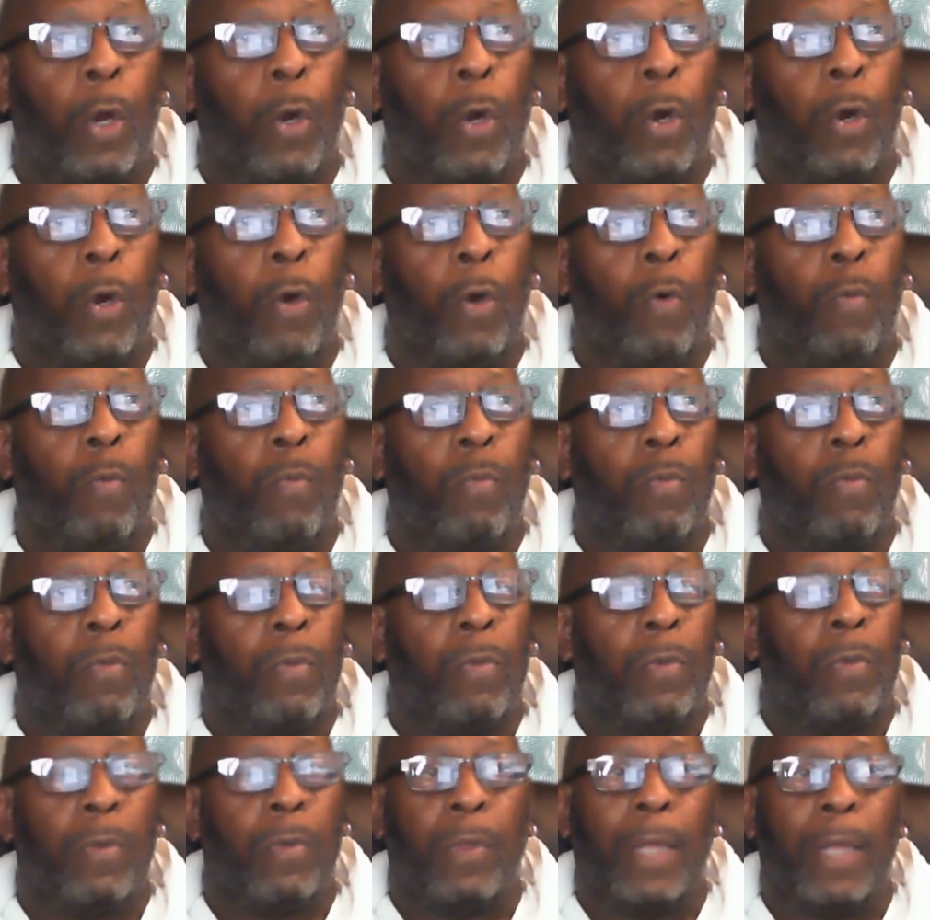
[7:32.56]
Nope,
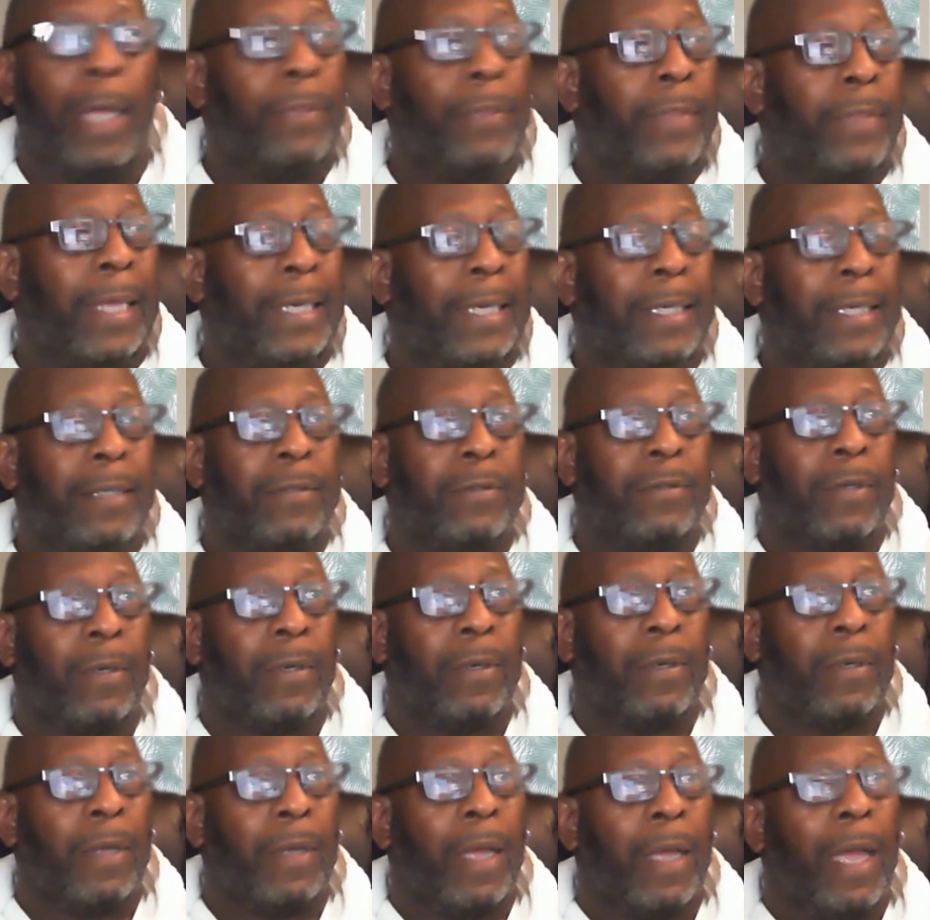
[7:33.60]
not that easy.
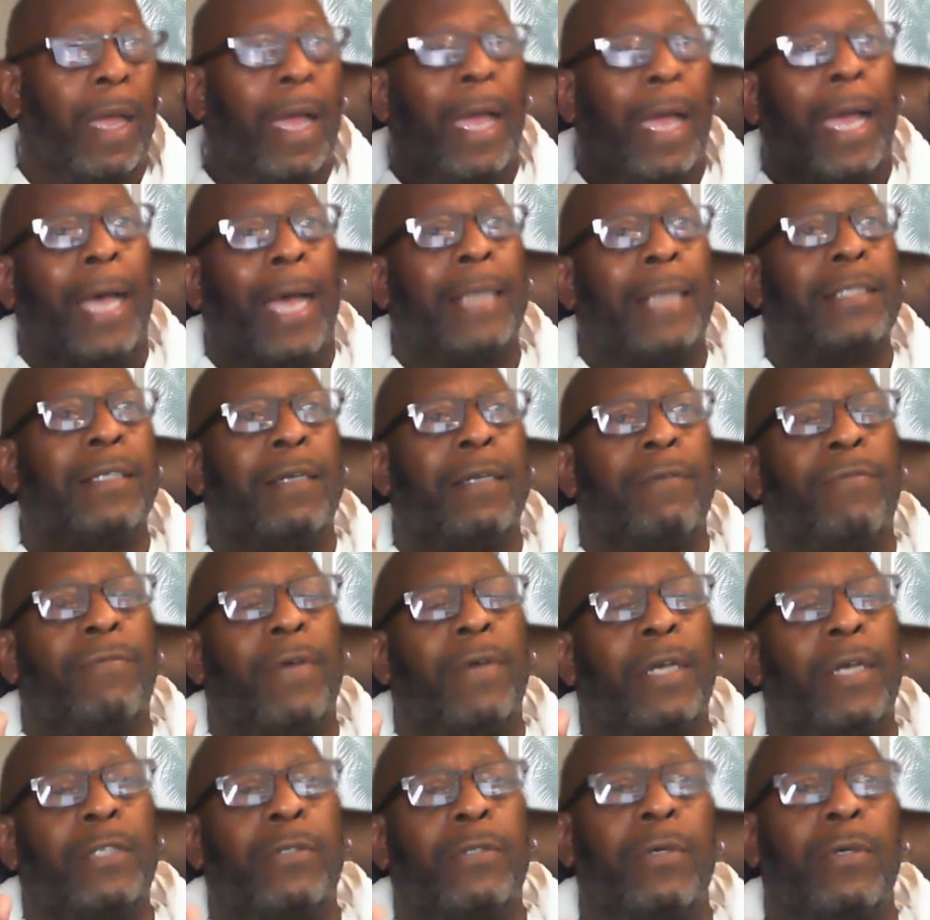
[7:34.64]
As an
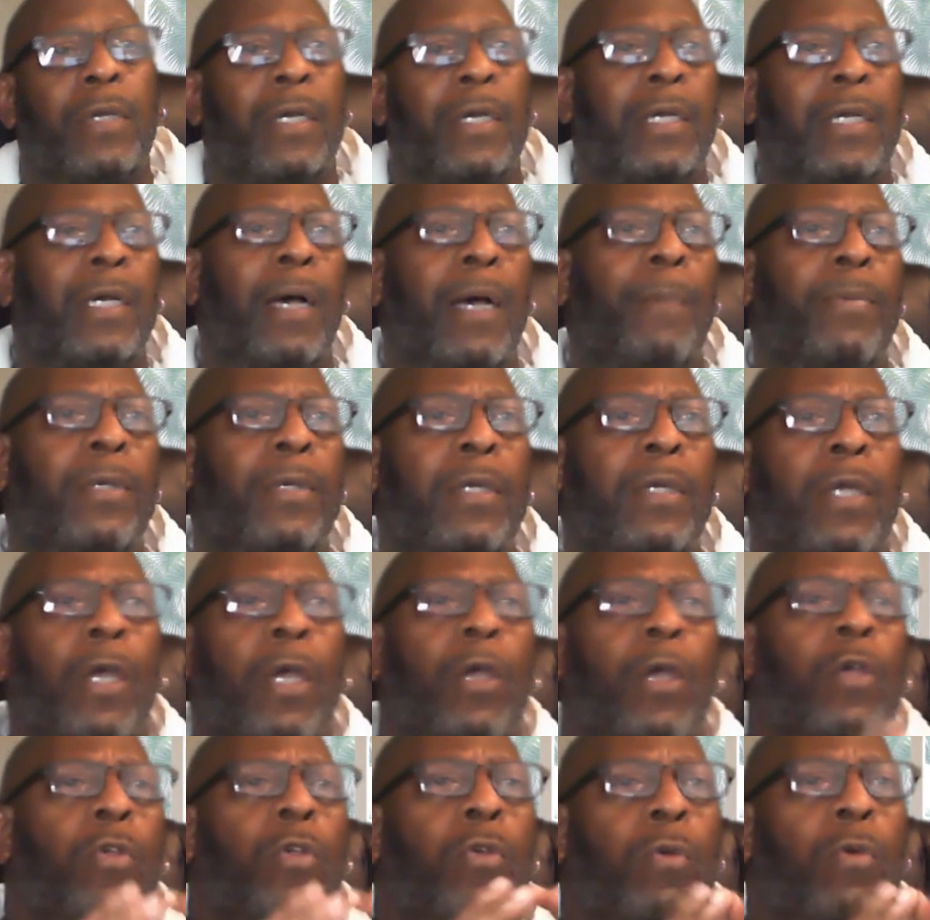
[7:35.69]
investor in a company,
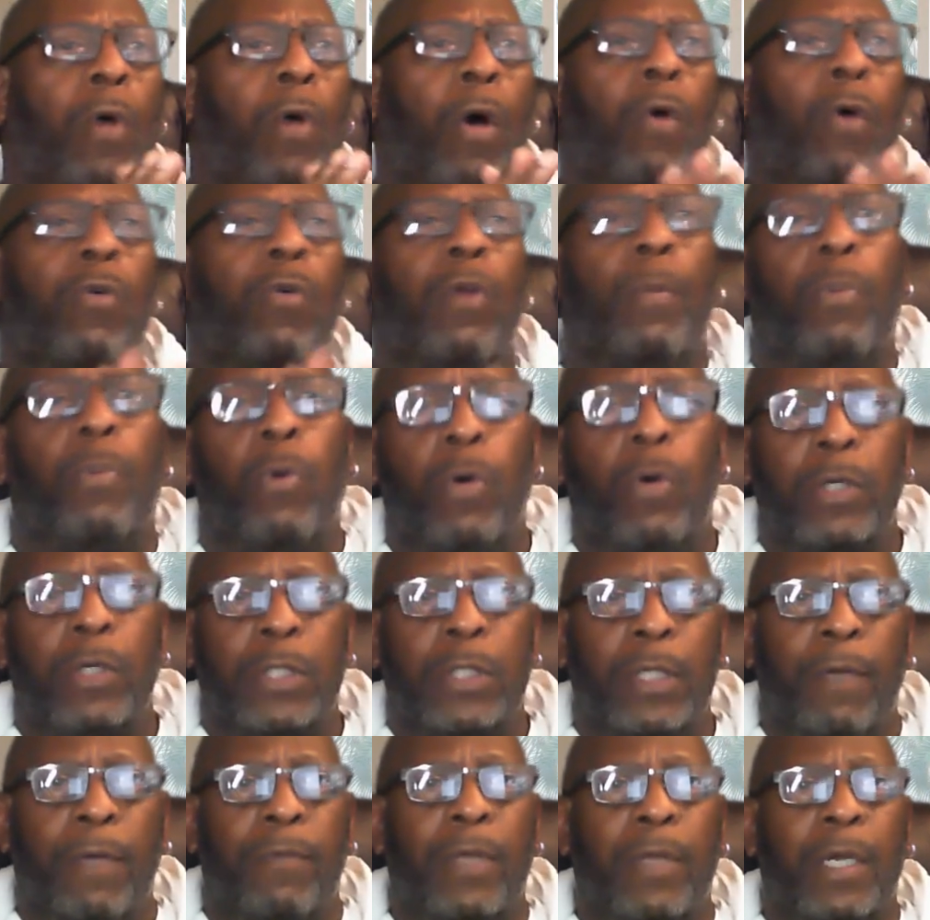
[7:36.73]
you own a
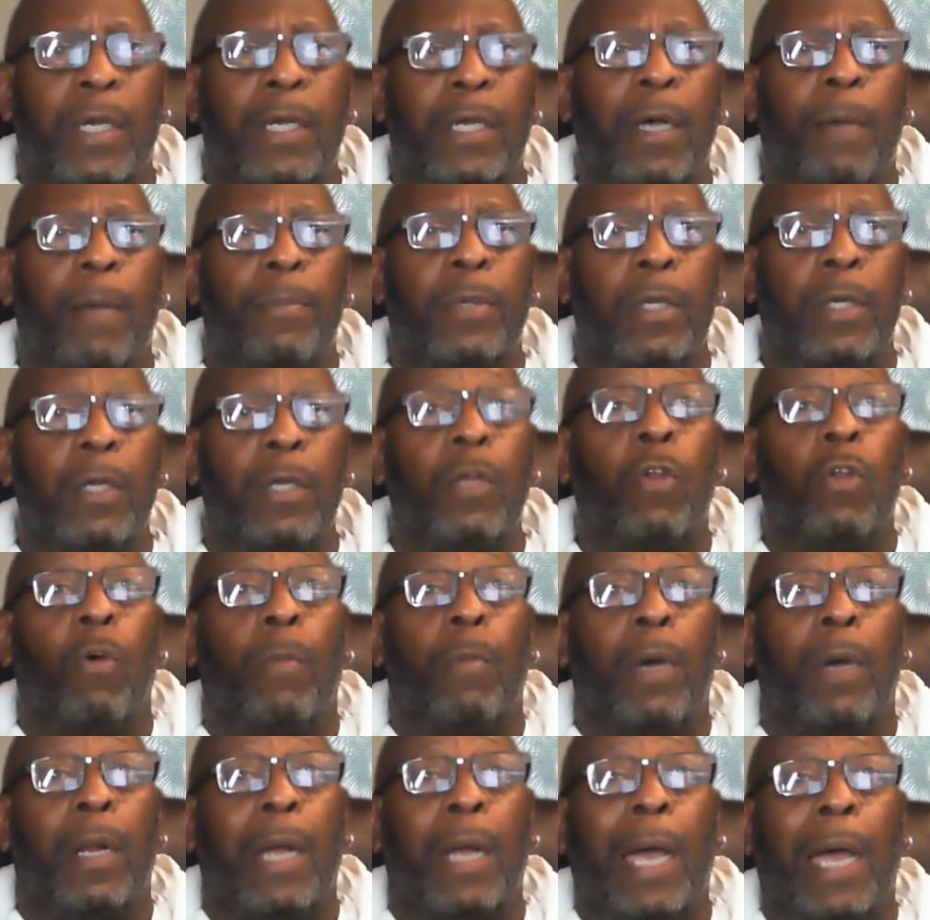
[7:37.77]
portion of the company, no
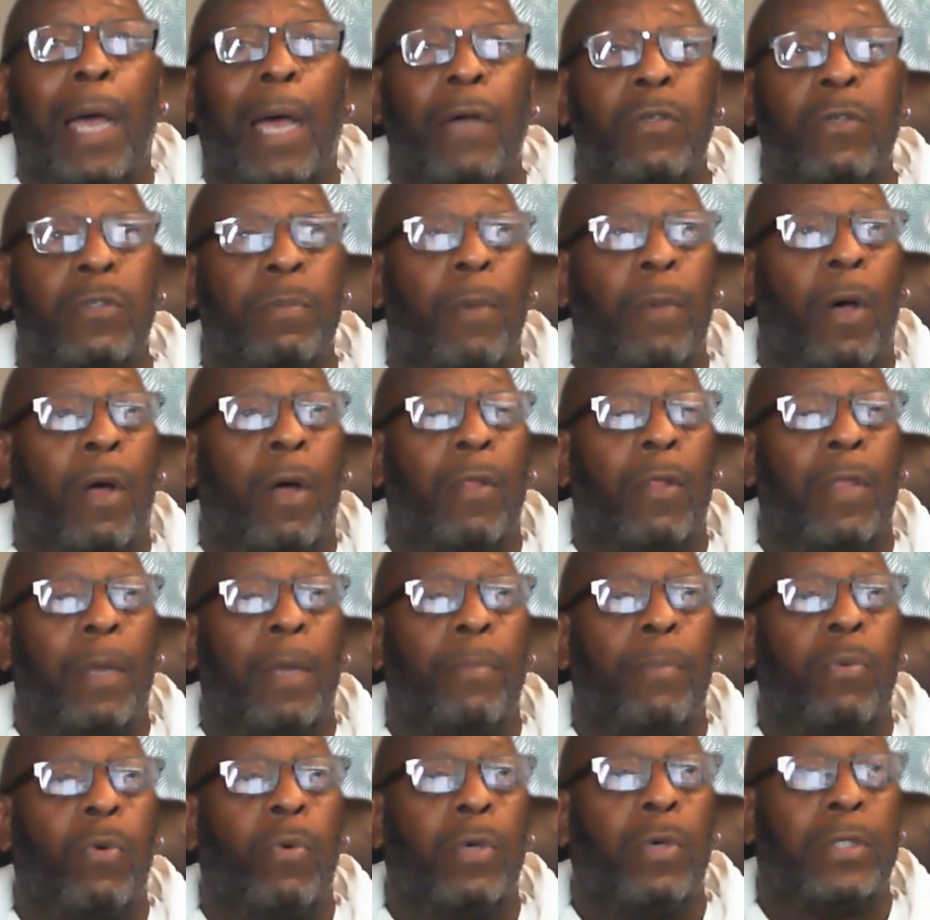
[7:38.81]
matter how small
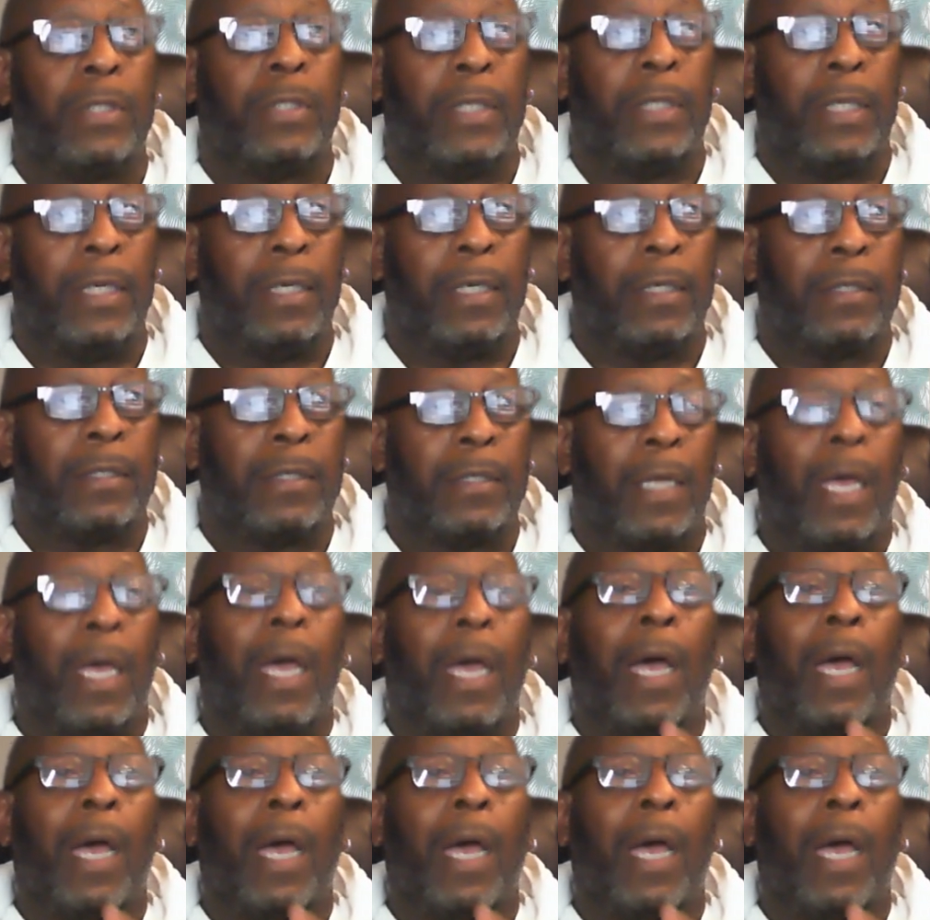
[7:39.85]
that portion is.